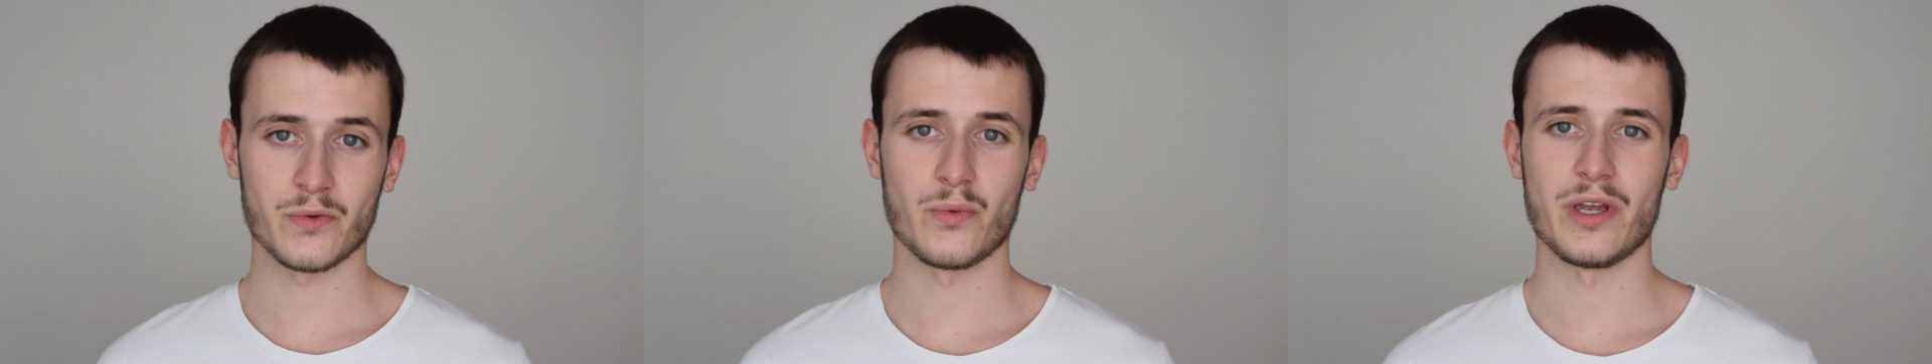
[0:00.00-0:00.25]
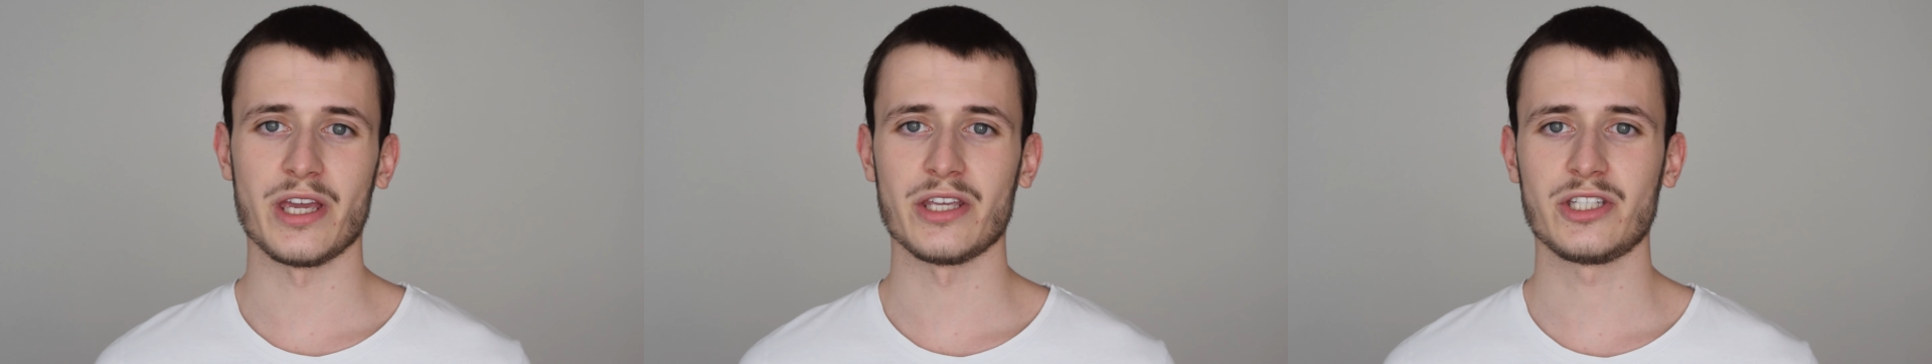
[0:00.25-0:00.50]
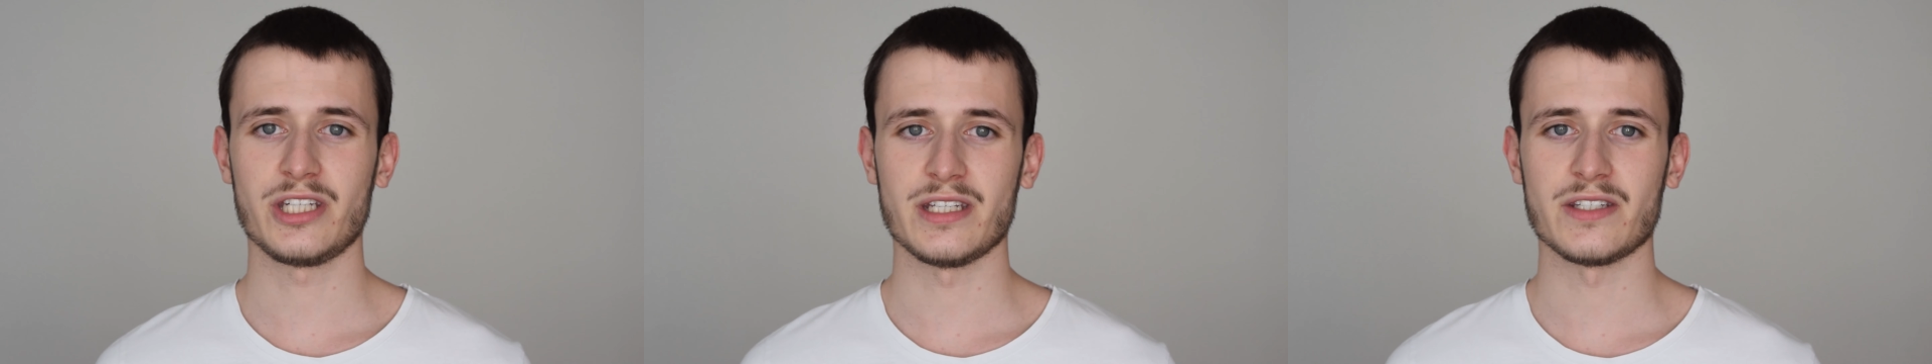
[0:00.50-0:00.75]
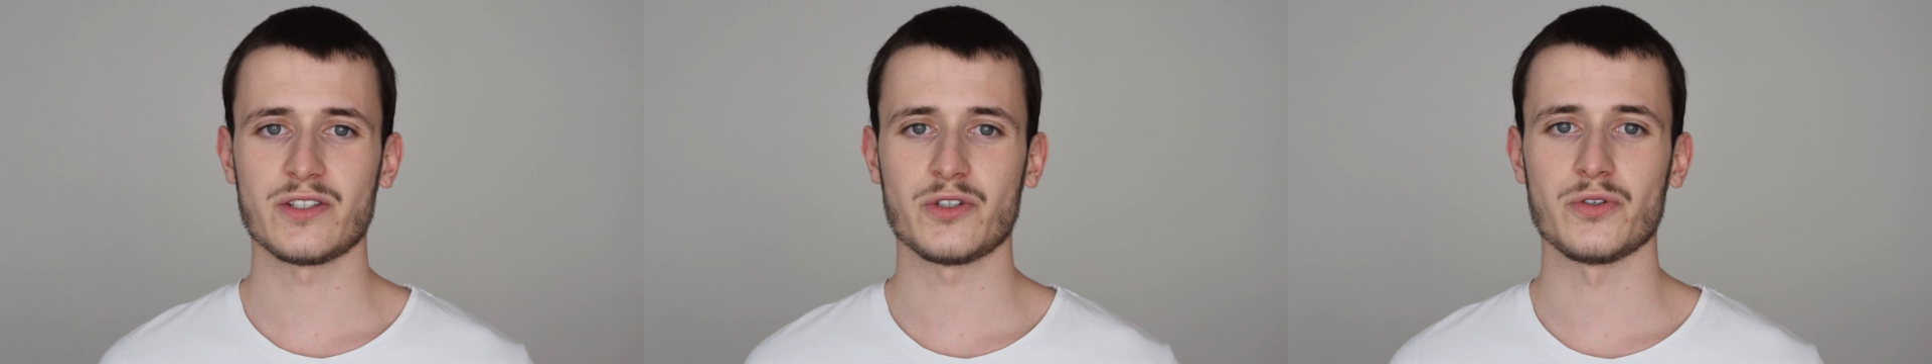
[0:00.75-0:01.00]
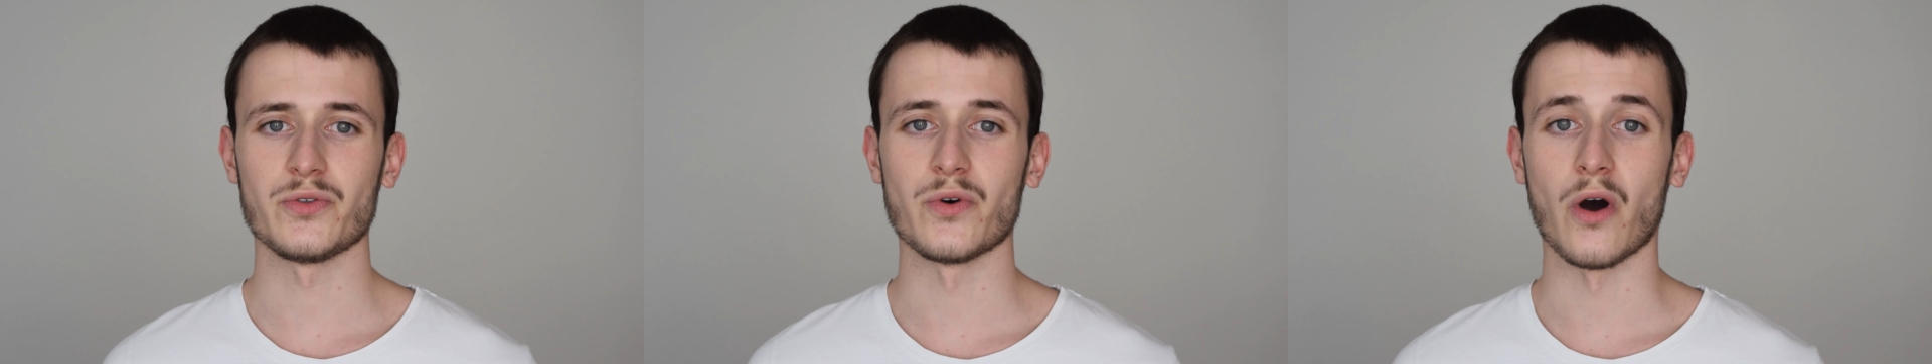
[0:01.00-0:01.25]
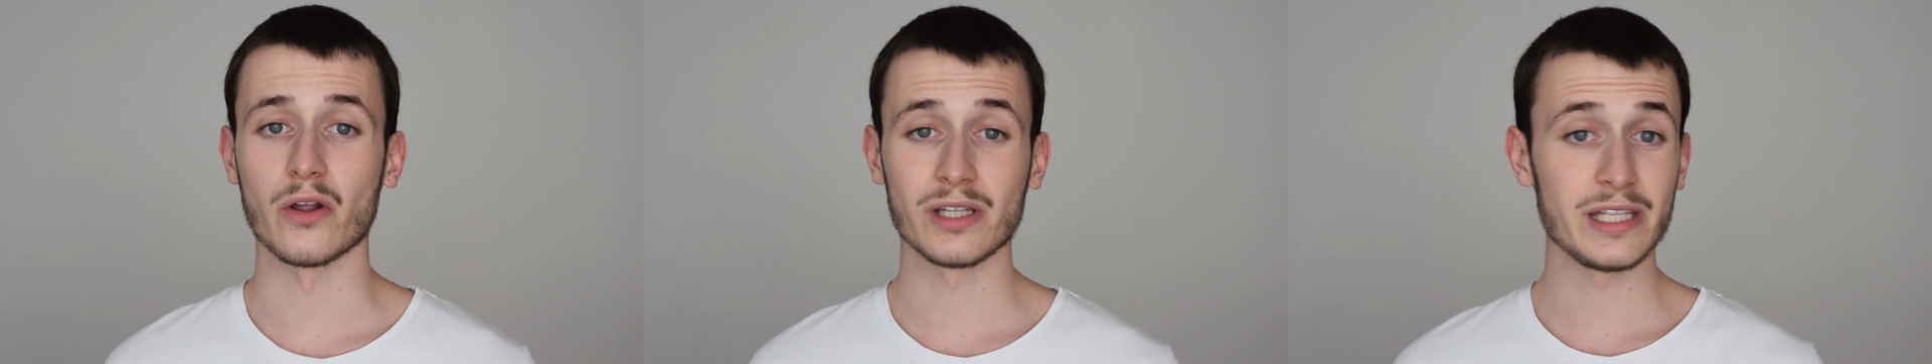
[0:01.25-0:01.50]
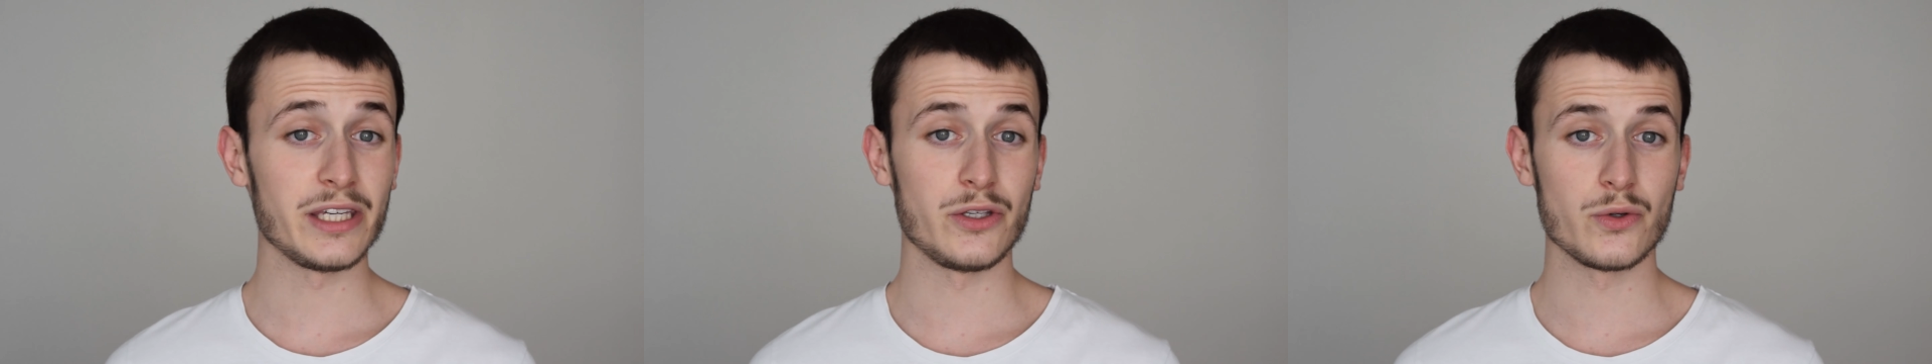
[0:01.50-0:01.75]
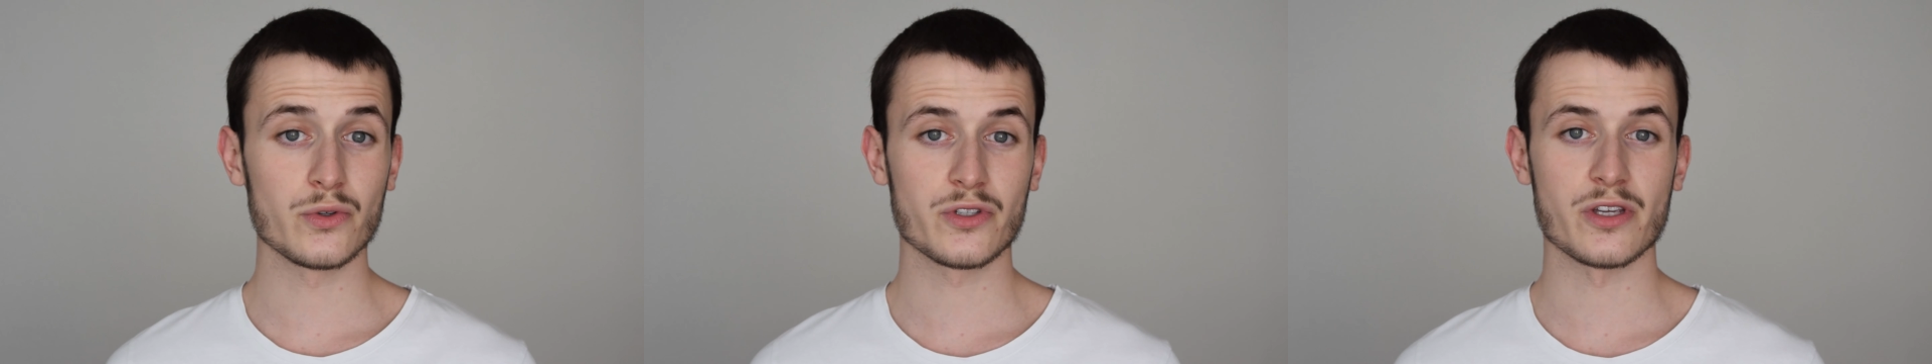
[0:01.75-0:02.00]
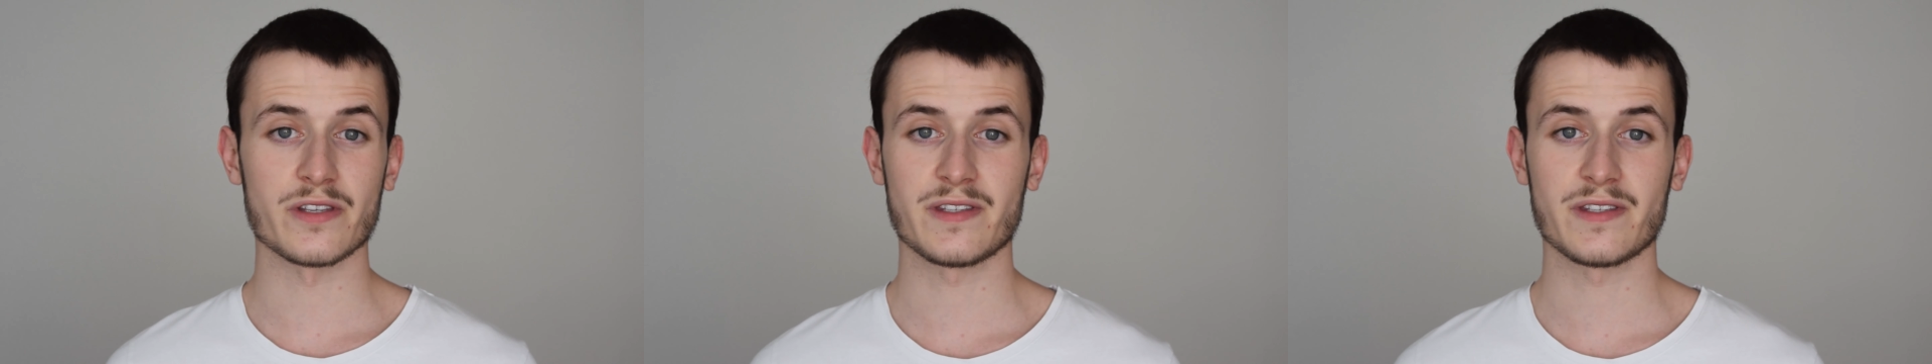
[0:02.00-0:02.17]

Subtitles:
which is to only use the